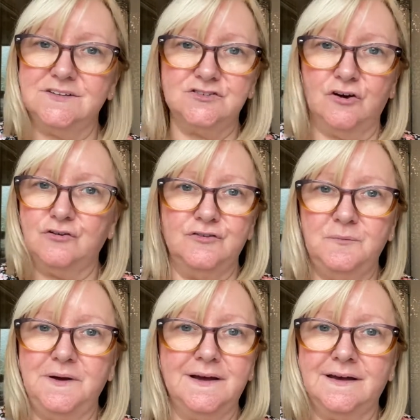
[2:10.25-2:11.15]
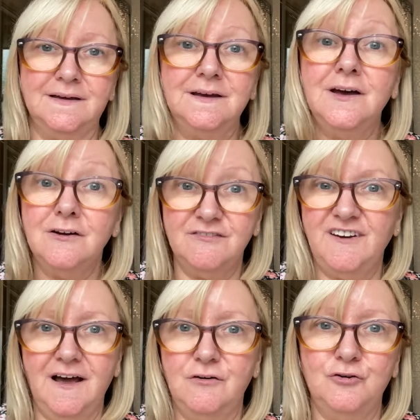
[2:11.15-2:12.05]
it's not going to make it
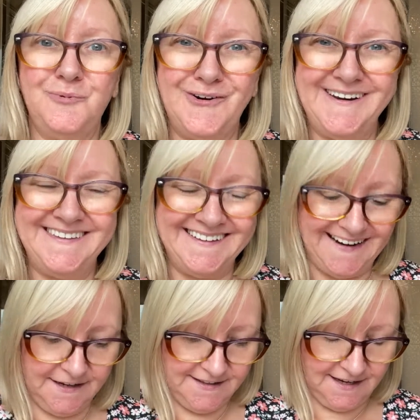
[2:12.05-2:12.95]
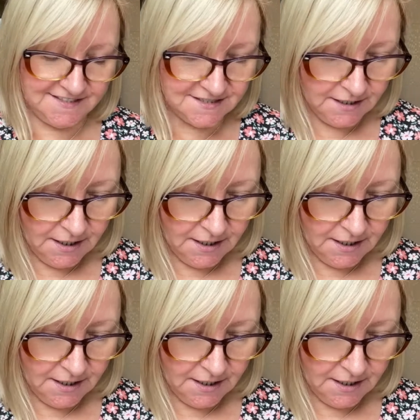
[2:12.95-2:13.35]
flare up or anything like that.